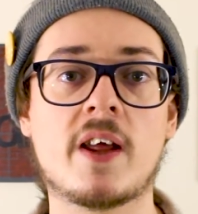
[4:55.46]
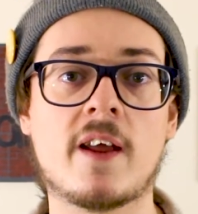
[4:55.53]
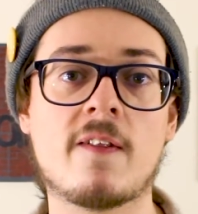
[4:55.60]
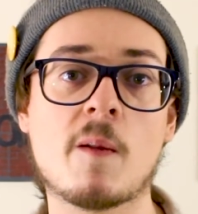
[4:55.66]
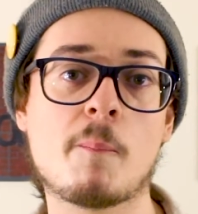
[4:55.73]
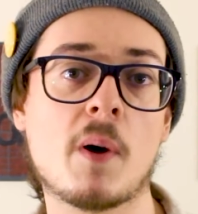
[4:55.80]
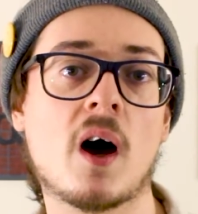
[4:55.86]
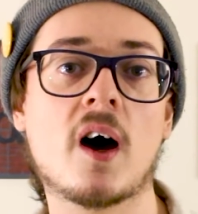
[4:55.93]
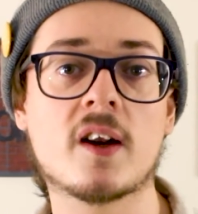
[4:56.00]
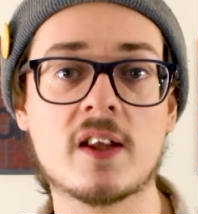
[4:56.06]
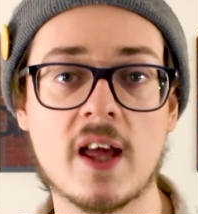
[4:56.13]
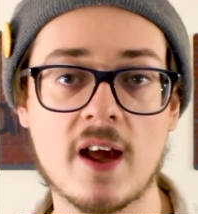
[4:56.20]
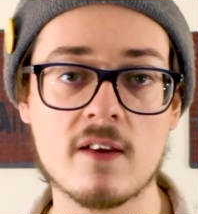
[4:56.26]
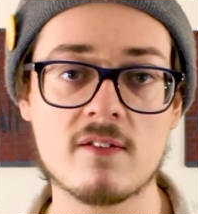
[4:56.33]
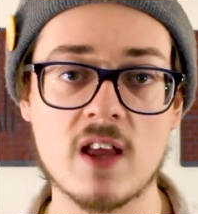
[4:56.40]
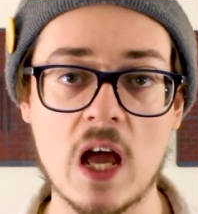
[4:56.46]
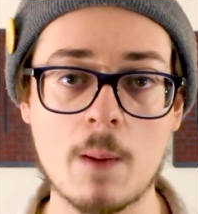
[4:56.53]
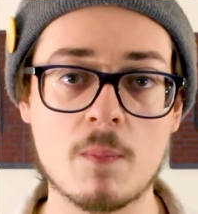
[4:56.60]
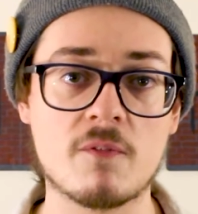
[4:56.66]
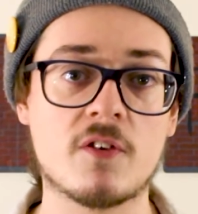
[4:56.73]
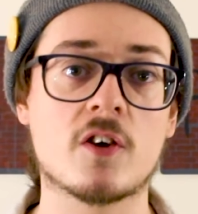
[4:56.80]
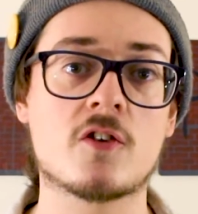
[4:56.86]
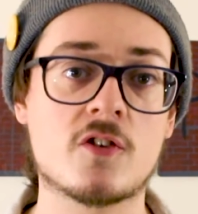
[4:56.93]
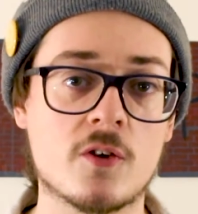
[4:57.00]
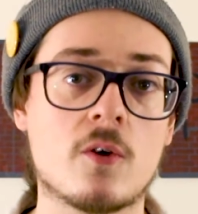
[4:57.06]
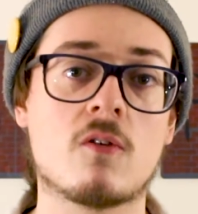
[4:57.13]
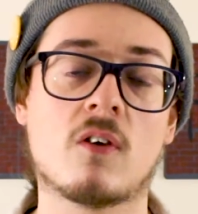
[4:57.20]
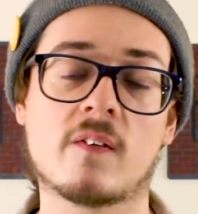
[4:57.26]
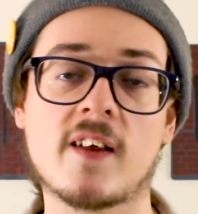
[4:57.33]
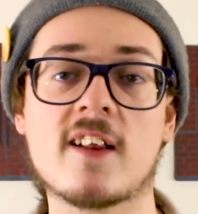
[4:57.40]
it in the podcast app of your
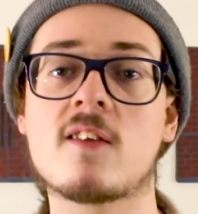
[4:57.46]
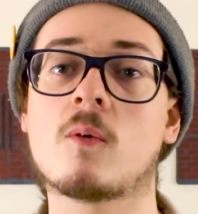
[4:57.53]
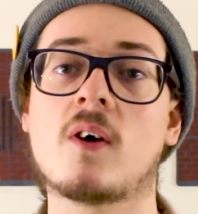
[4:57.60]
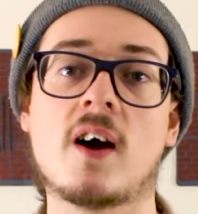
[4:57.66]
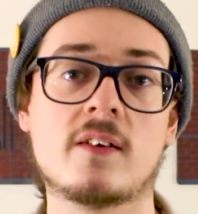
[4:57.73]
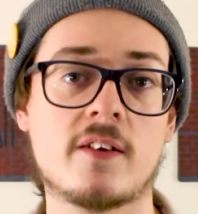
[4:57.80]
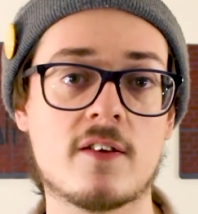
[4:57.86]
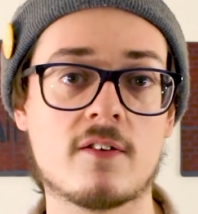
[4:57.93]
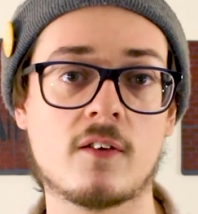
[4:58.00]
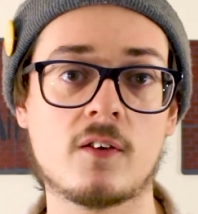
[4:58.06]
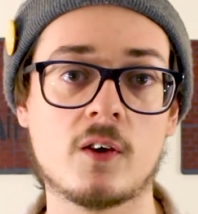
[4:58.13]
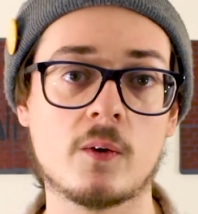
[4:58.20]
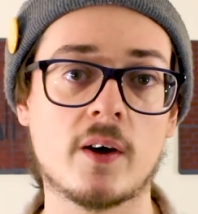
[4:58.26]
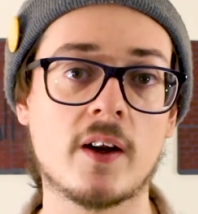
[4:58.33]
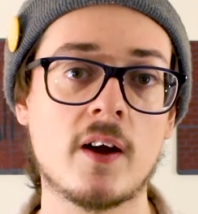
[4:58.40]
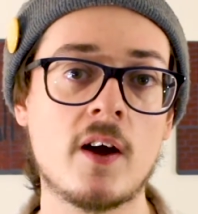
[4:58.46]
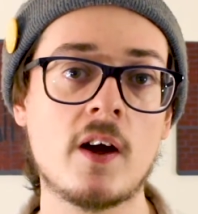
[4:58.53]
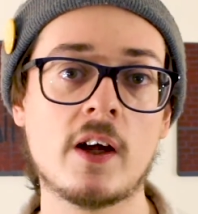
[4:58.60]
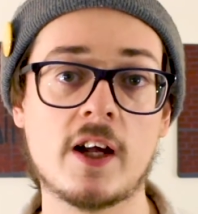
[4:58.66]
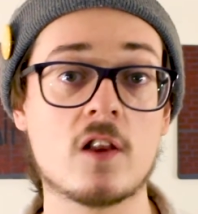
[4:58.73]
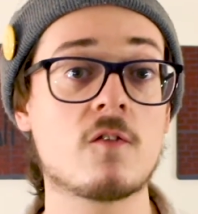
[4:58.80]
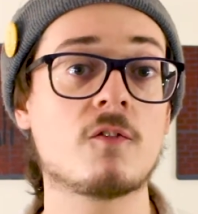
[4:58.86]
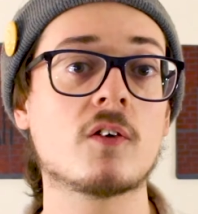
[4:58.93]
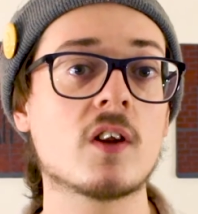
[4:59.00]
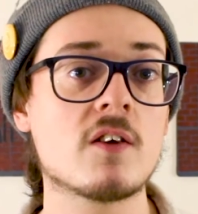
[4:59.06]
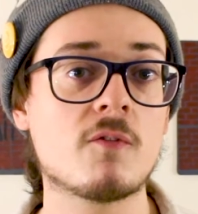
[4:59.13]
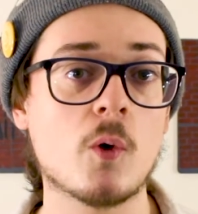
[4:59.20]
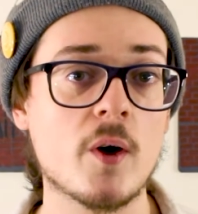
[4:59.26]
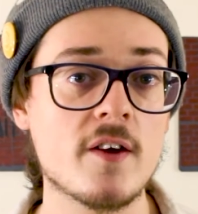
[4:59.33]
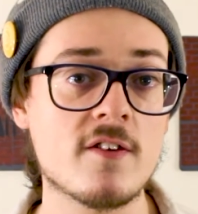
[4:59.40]
choosing. That's where I listen to it. It's
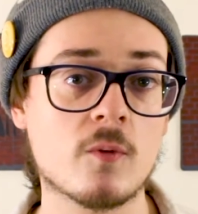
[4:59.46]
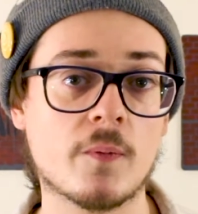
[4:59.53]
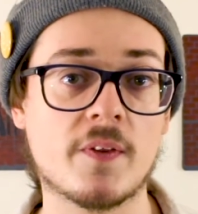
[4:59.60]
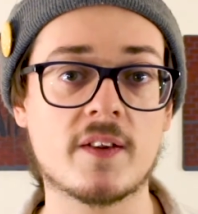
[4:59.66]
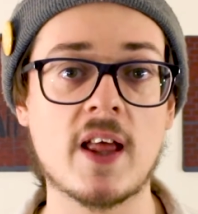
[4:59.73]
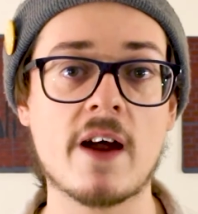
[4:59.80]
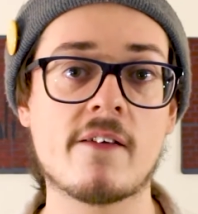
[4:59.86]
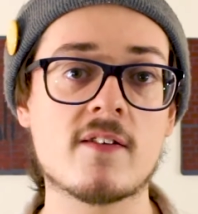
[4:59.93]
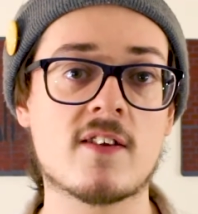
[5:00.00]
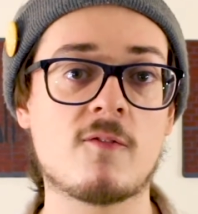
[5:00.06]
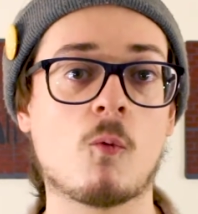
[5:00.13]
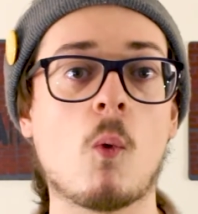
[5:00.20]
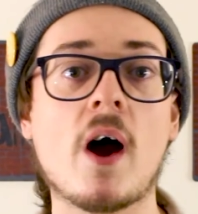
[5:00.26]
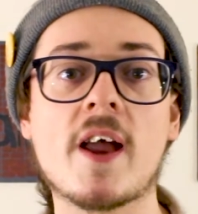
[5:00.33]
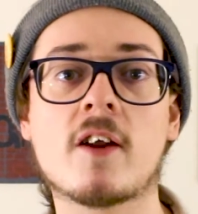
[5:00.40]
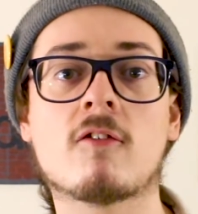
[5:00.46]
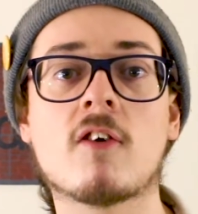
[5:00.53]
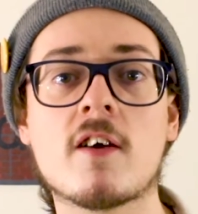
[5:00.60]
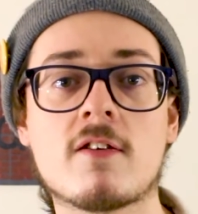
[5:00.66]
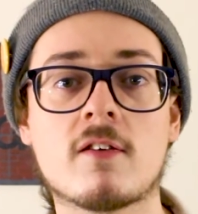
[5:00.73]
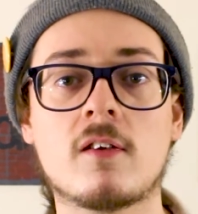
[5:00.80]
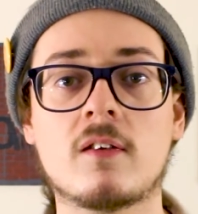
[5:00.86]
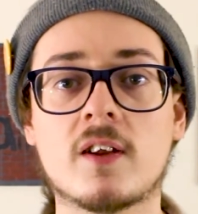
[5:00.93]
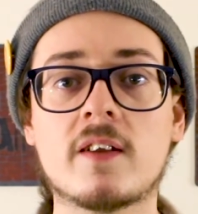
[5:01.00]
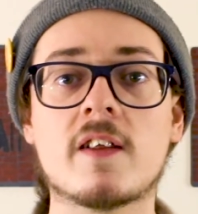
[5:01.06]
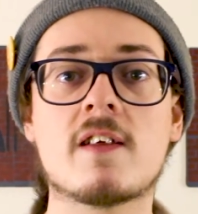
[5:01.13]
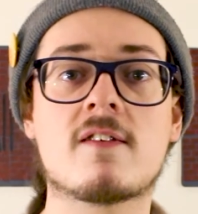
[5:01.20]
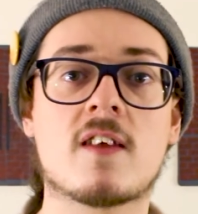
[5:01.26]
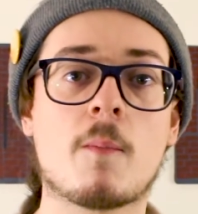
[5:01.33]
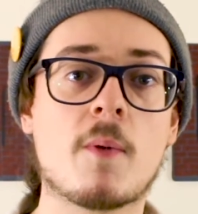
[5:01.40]
fully voiced with the talents of Wyatt Russell,
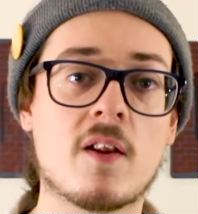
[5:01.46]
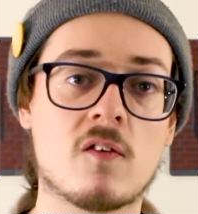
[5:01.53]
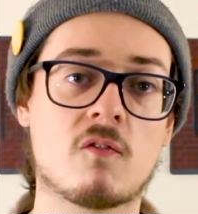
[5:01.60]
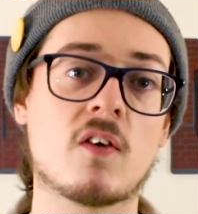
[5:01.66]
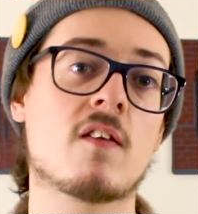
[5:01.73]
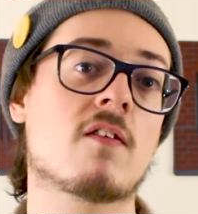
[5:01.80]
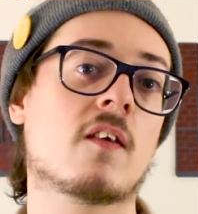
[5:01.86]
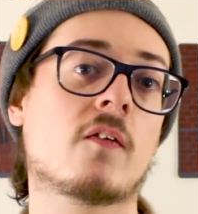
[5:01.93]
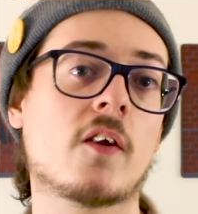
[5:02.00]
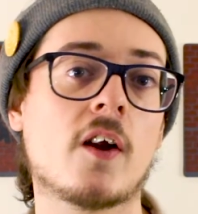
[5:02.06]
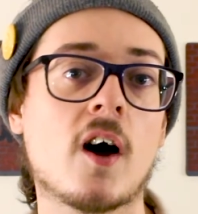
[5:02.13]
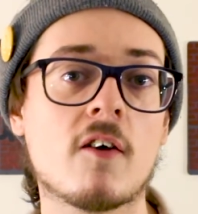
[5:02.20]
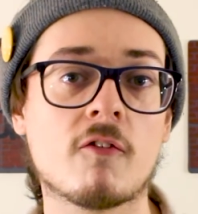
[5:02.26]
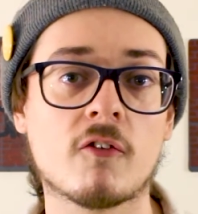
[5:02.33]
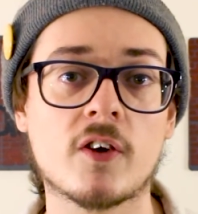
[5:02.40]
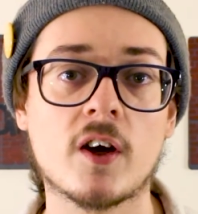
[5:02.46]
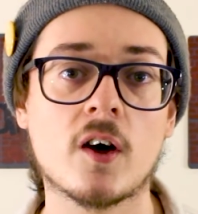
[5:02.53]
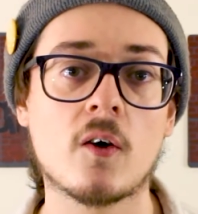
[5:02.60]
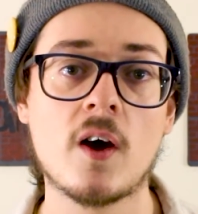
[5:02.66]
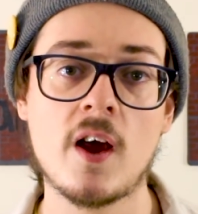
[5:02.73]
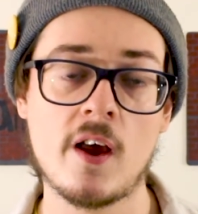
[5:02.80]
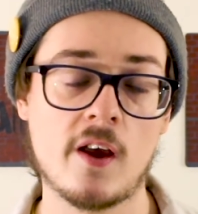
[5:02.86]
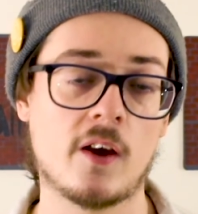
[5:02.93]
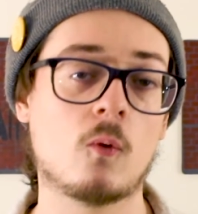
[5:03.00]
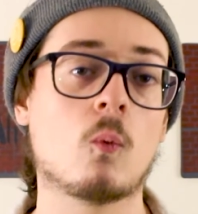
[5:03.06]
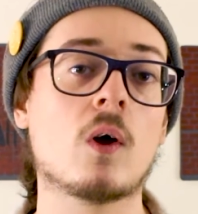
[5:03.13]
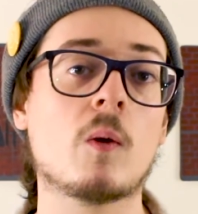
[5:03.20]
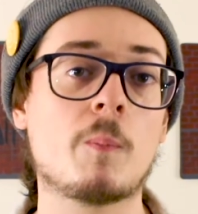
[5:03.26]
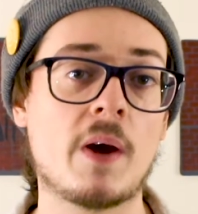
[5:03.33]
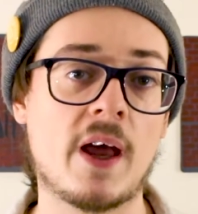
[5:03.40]
Lily Simmons, Vincent D'Onofrio,
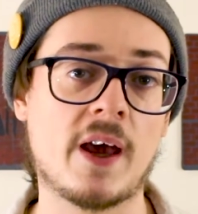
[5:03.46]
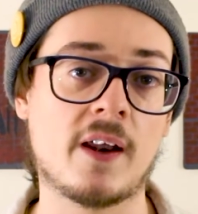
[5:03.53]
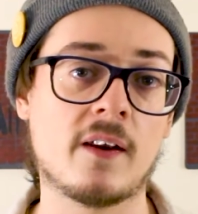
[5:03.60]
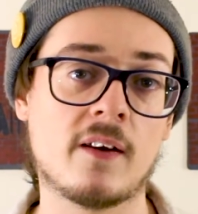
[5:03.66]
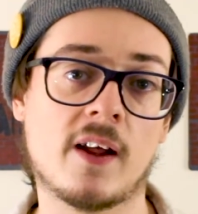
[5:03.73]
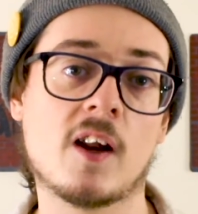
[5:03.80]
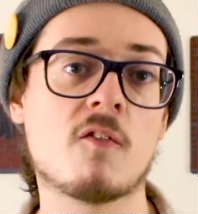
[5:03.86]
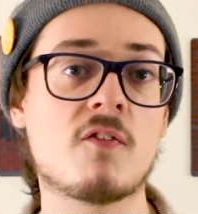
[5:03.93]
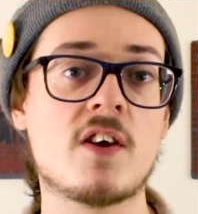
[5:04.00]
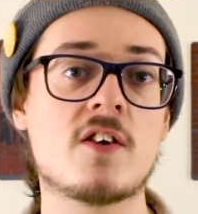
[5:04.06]
and Will Patton, and it